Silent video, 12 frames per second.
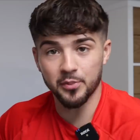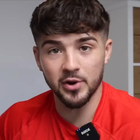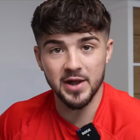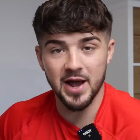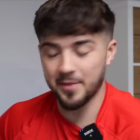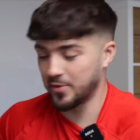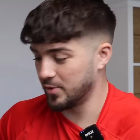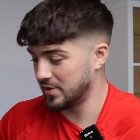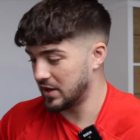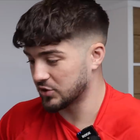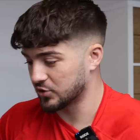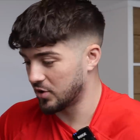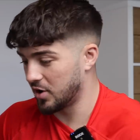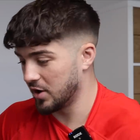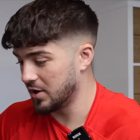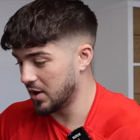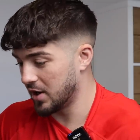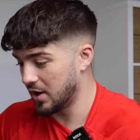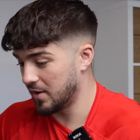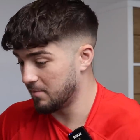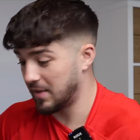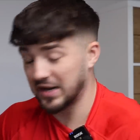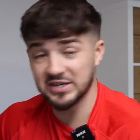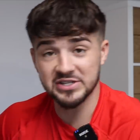pretty happy with that try,
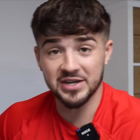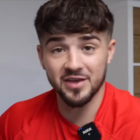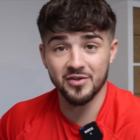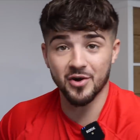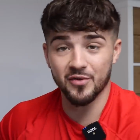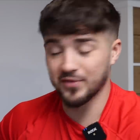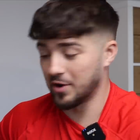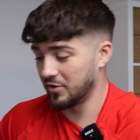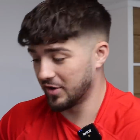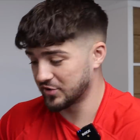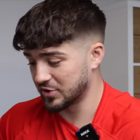managed to get the offload off